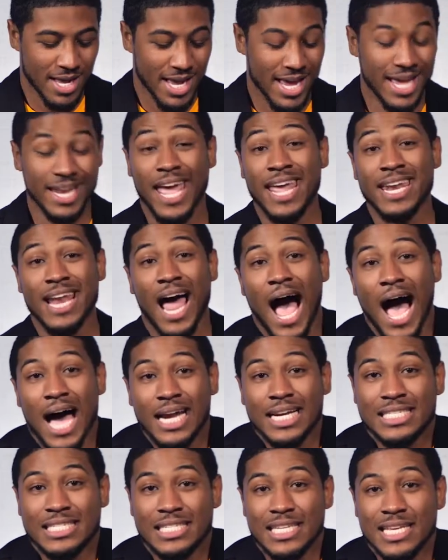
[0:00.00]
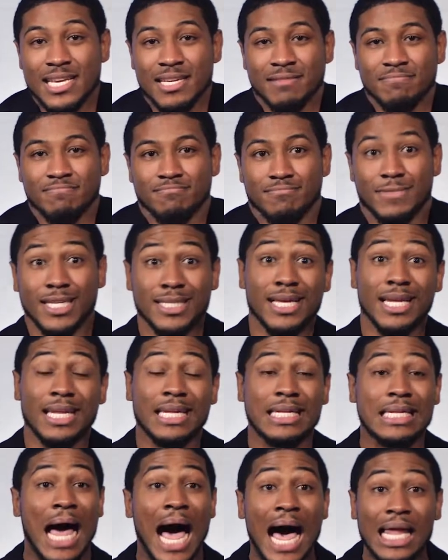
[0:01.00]
And honestly, this is a
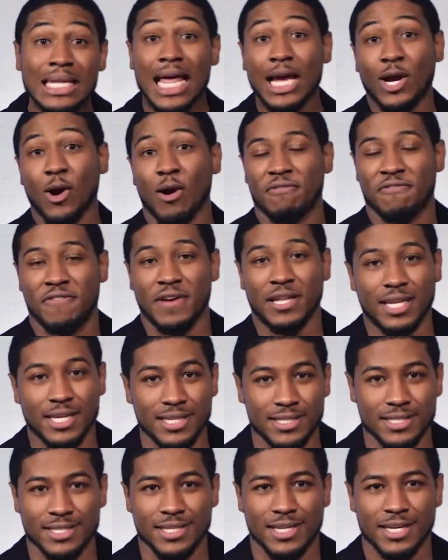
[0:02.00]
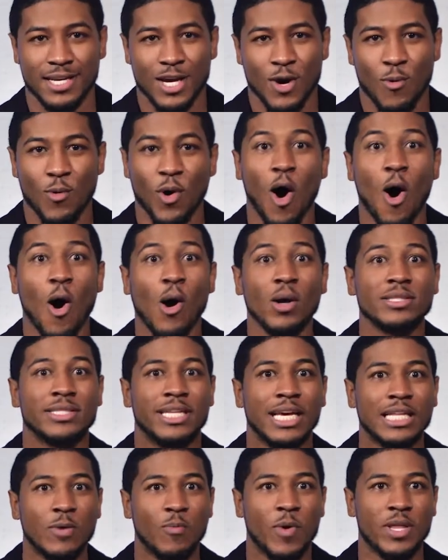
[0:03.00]
lot like our feelings. We're all
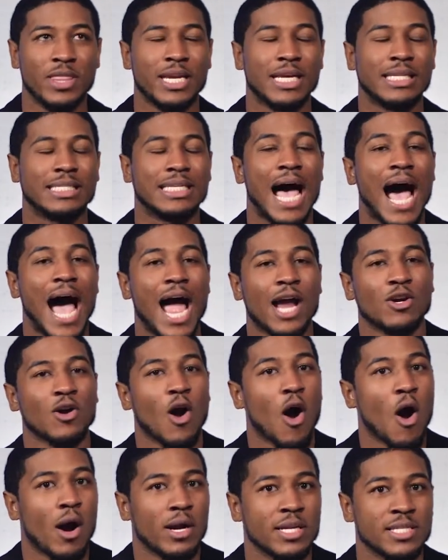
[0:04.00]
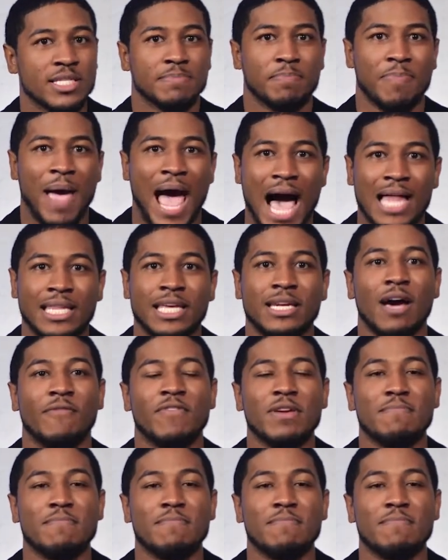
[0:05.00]
dealing with an entire artist palette of